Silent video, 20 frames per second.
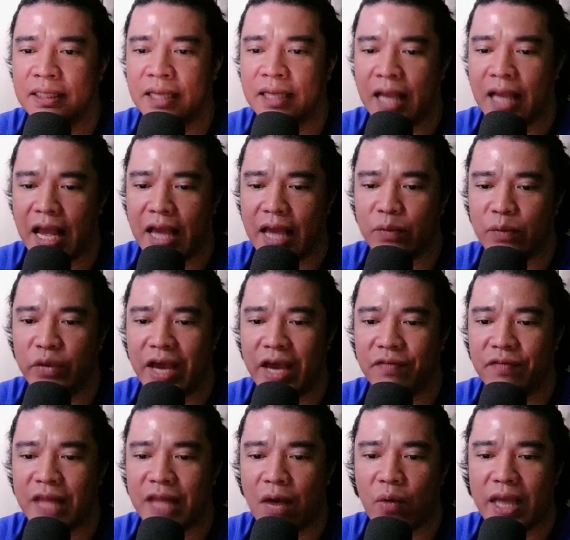And we
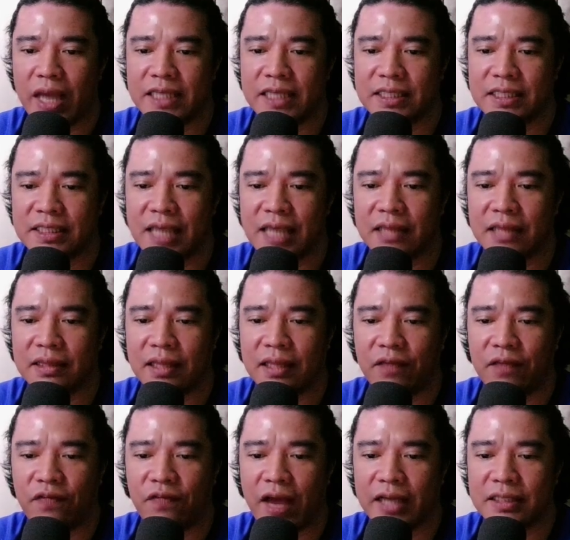have now a set
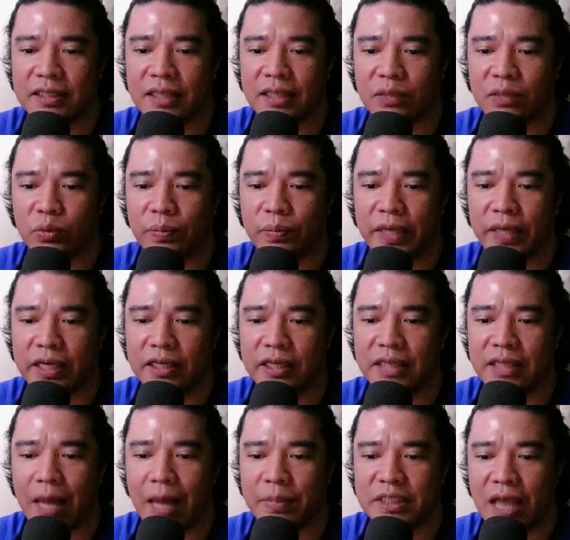effect that would be
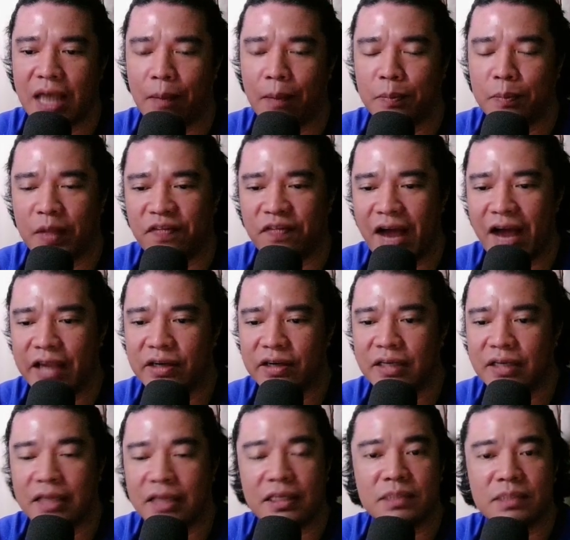crit damage
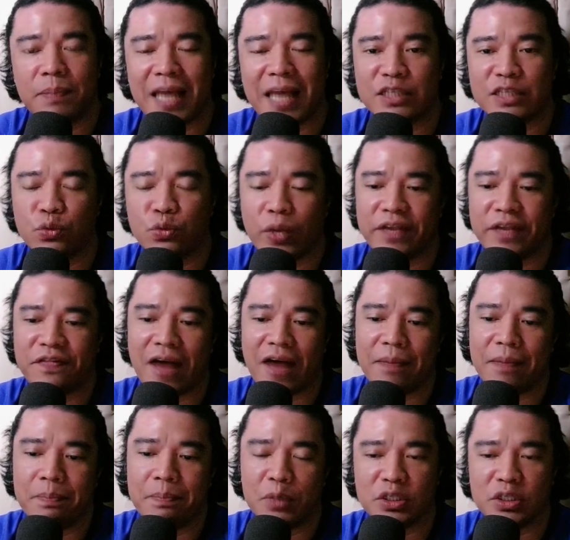amplifier that is plus
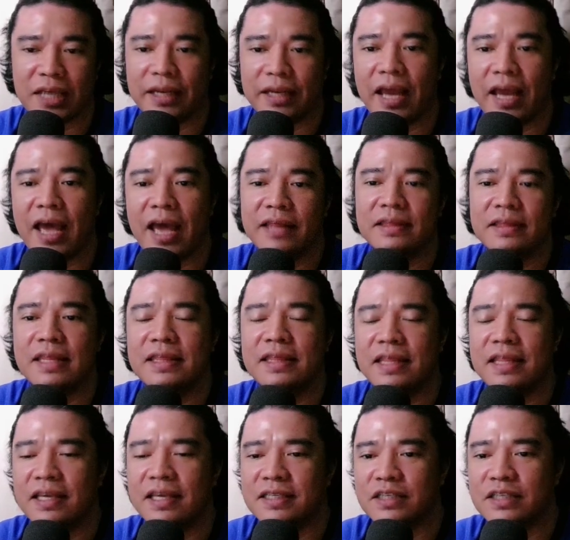25%. And
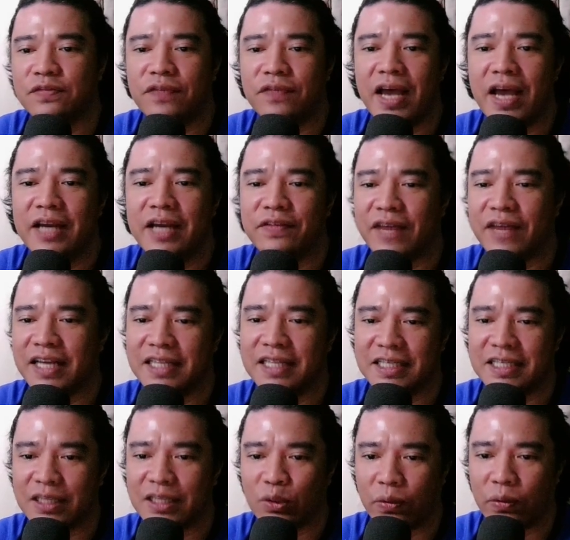this is very, very
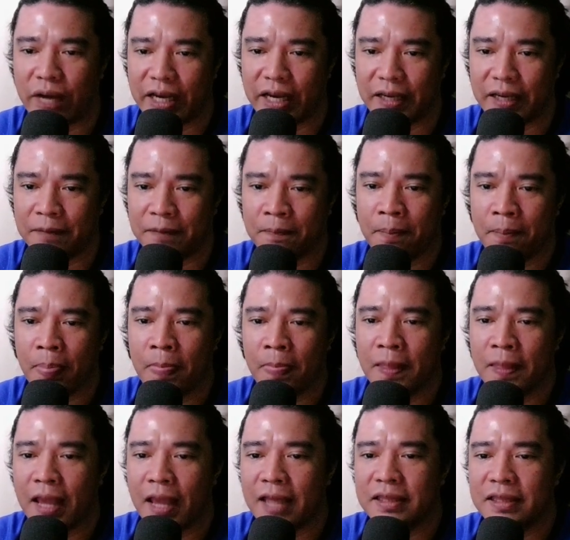decent already.
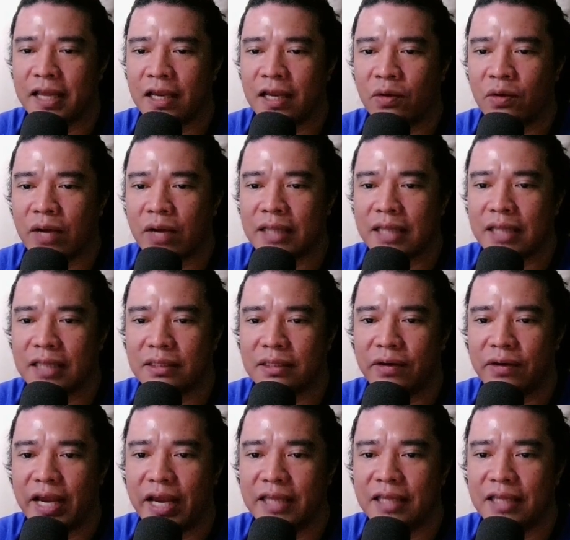And take a look at that
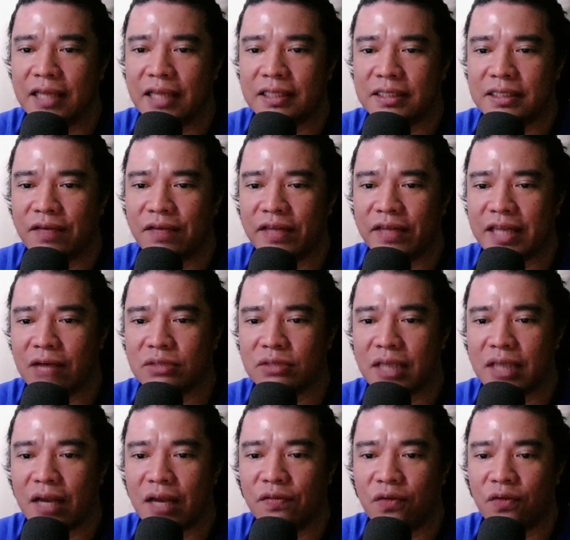grade, that is
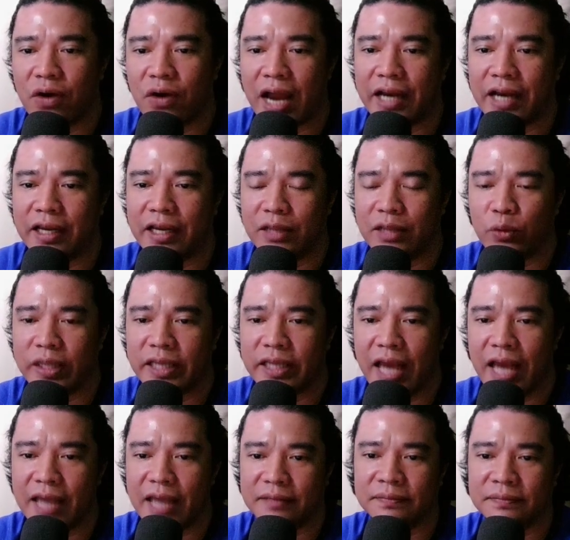
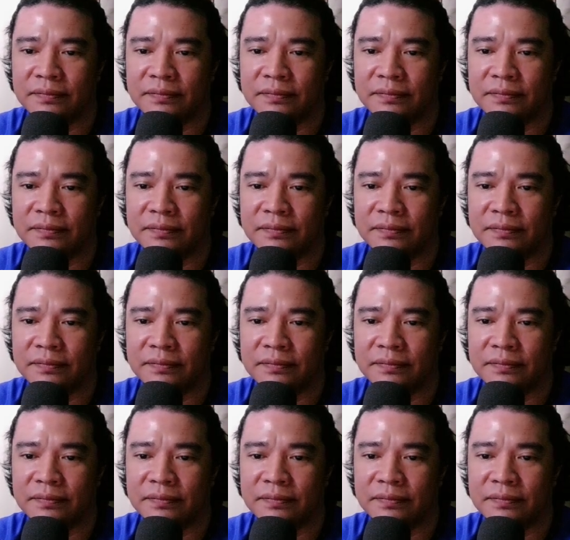7,429.